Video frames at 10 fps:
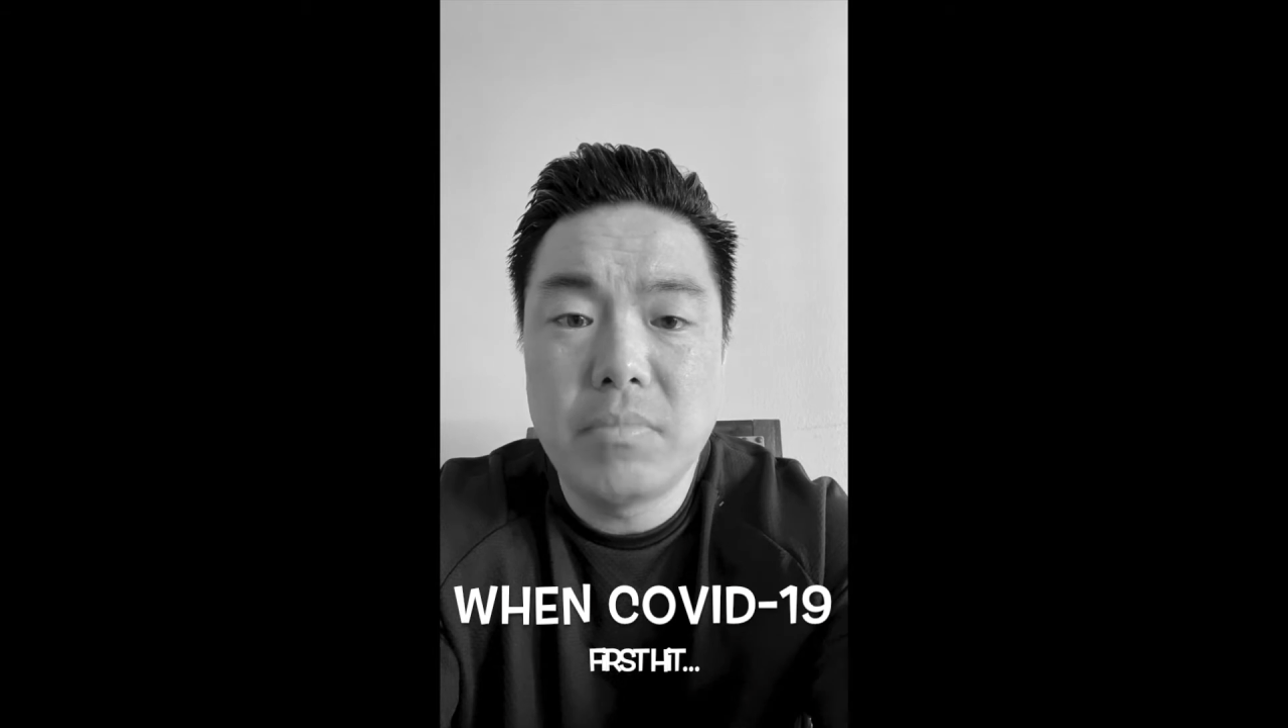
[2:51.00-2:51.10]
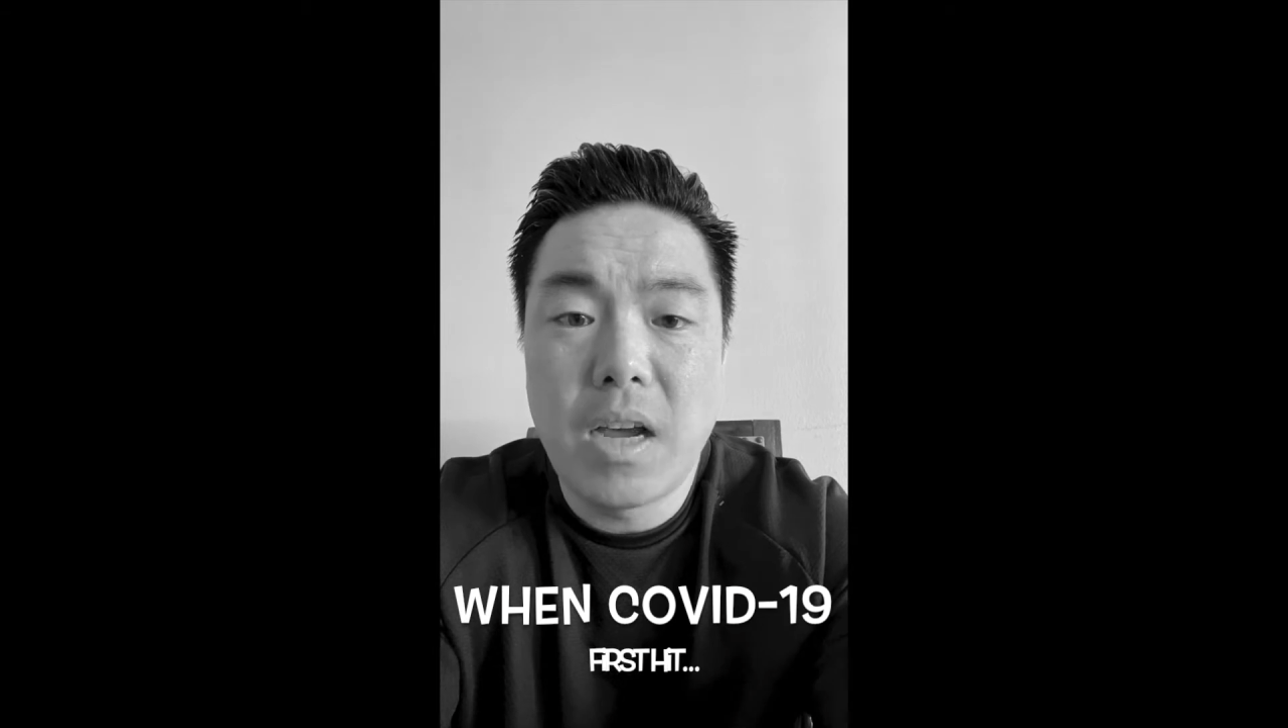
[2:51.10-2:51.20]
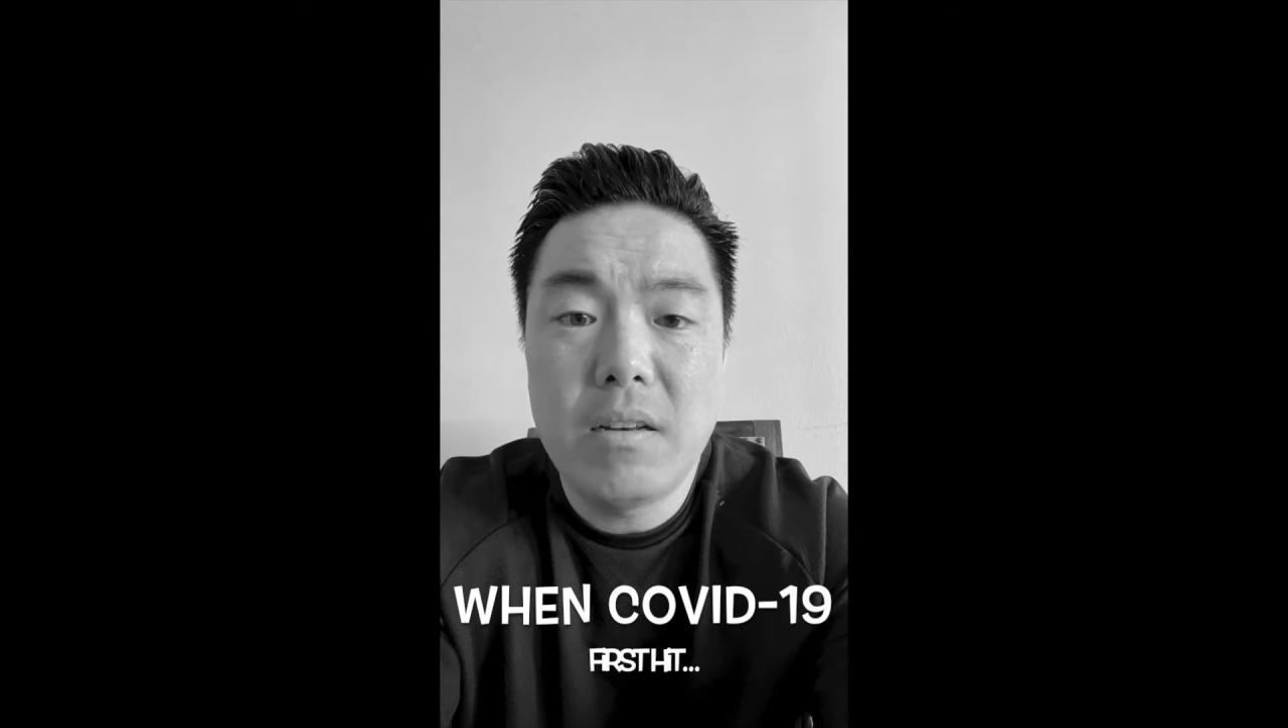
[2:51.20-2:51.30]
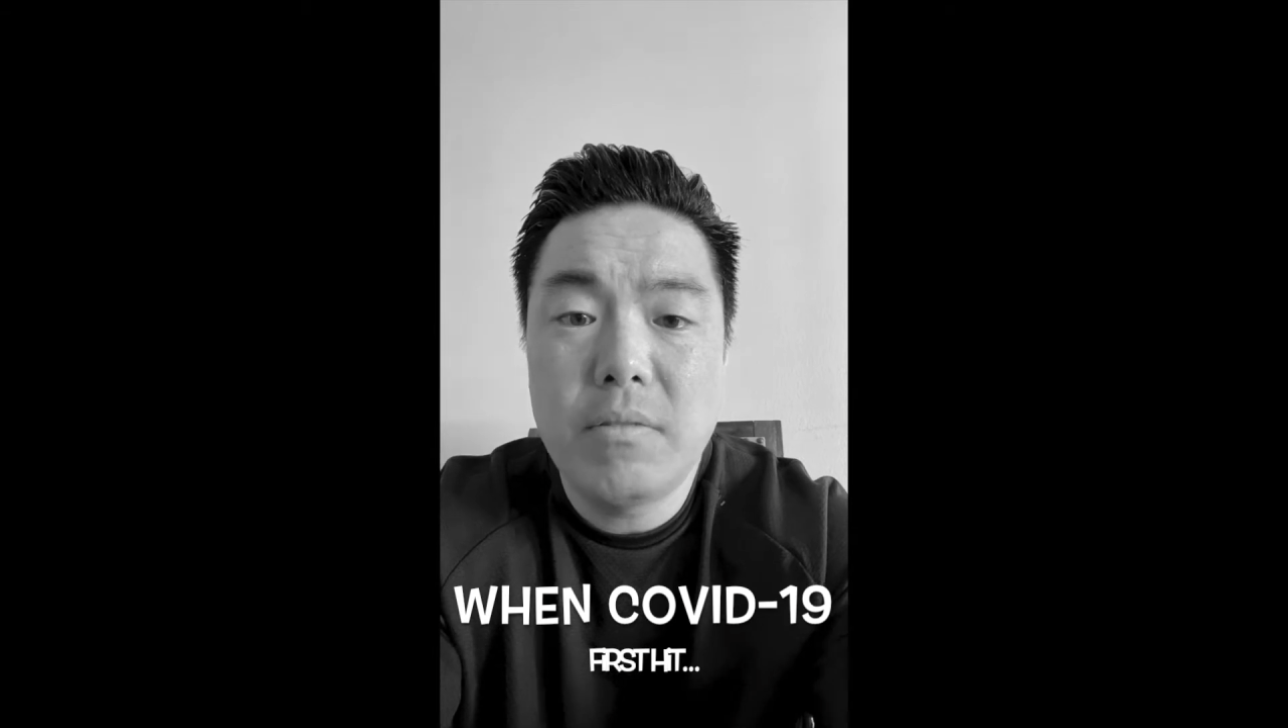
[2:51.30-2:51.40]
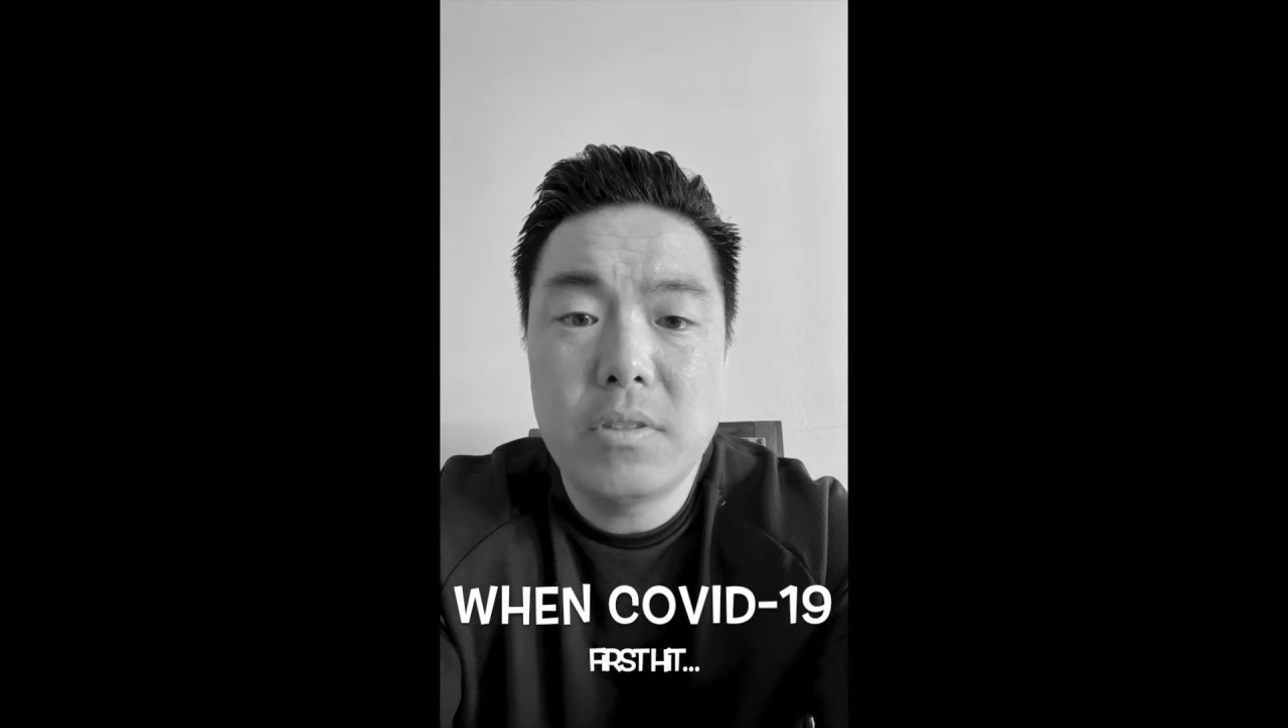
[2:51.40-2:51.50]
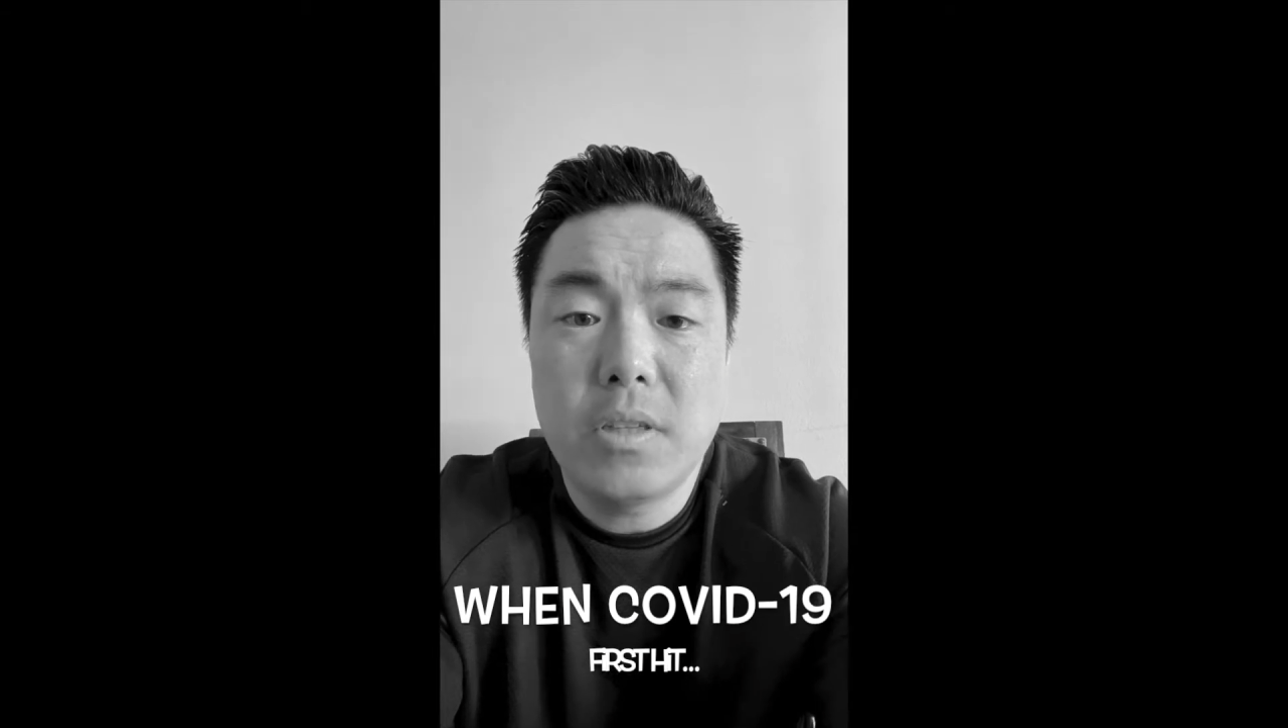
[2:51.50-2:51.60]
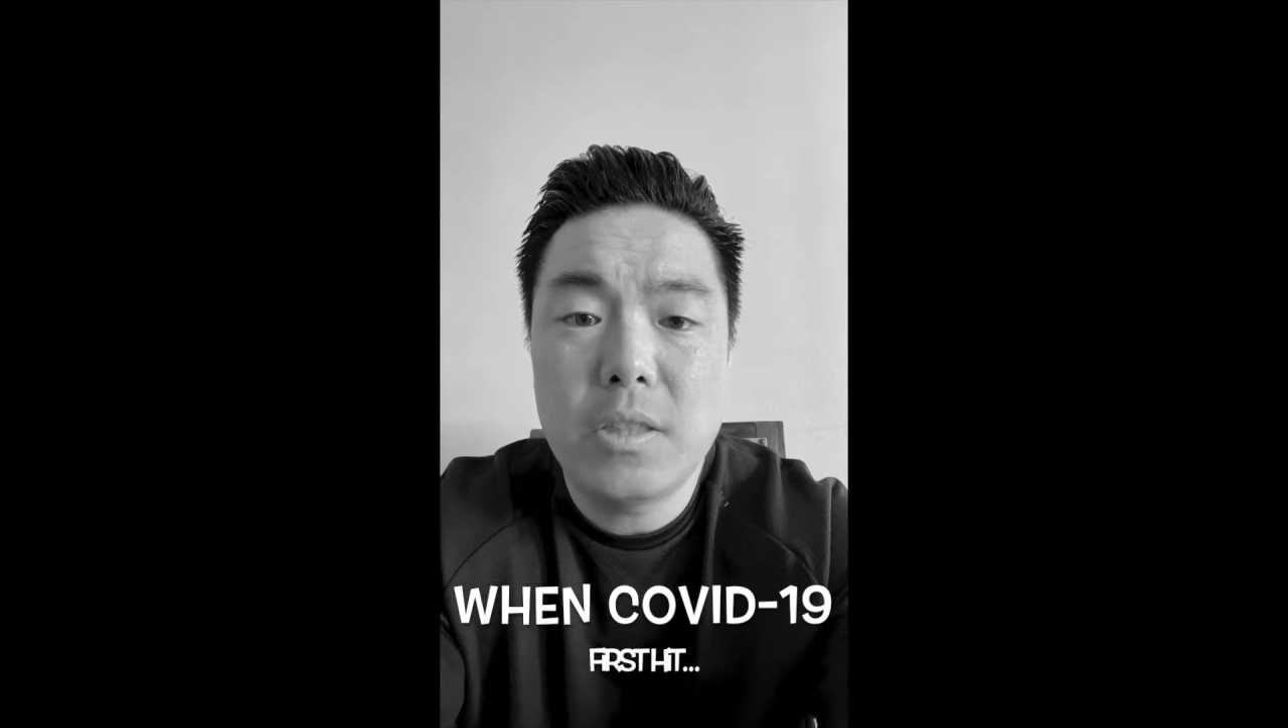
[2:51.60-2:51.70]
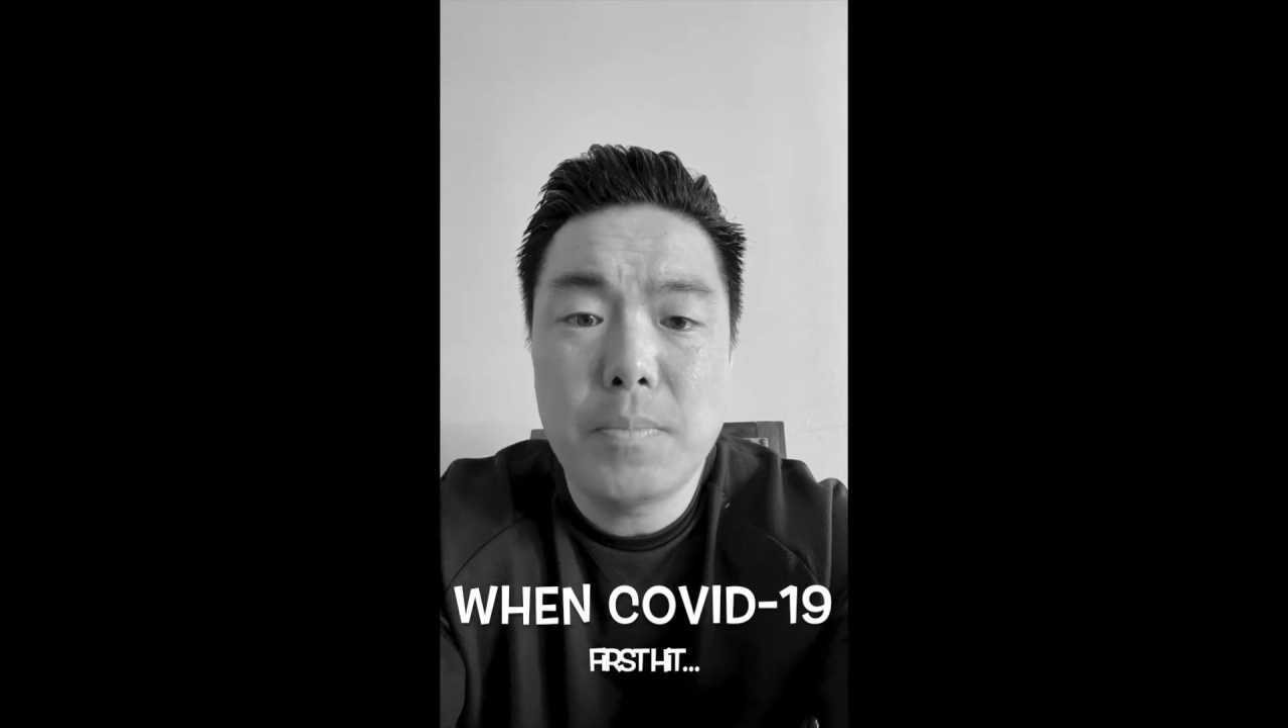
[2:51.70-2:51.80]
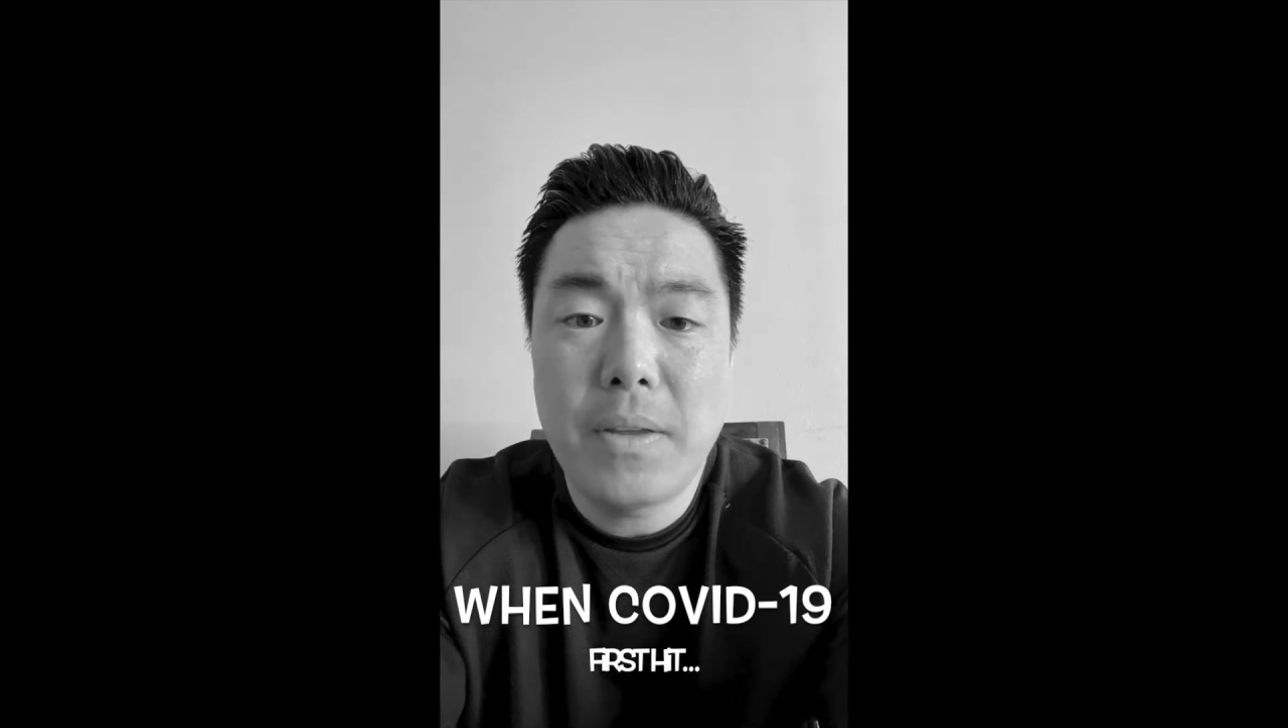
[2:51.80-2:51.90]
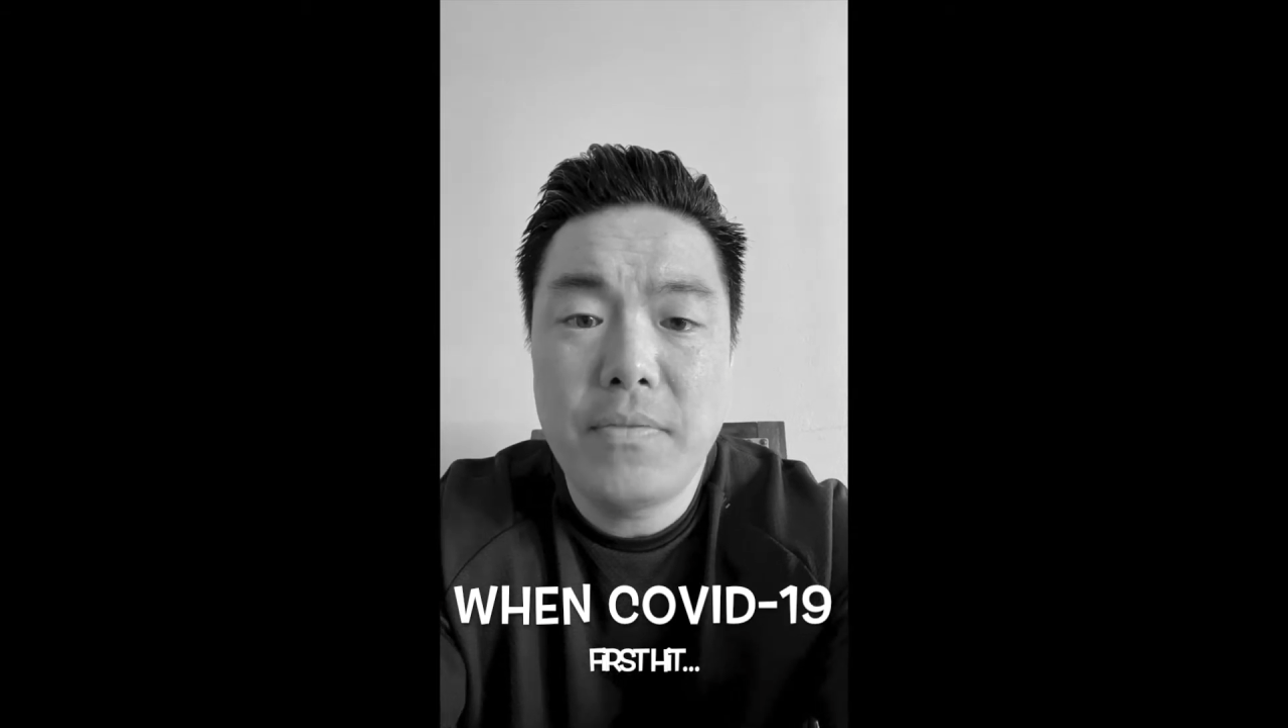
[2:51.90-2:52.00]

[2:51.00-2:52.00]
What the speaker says: I never touch my